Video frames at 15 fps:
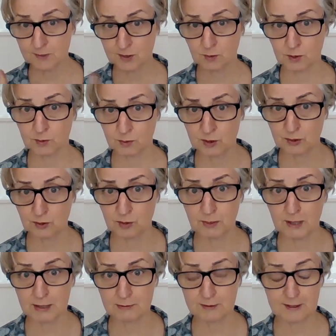So what do we do
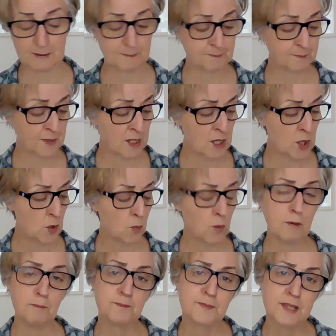about it?
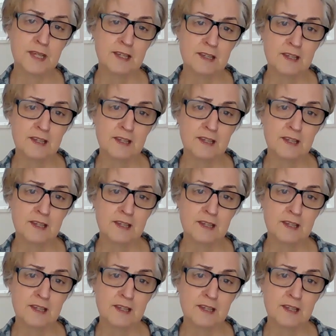Well,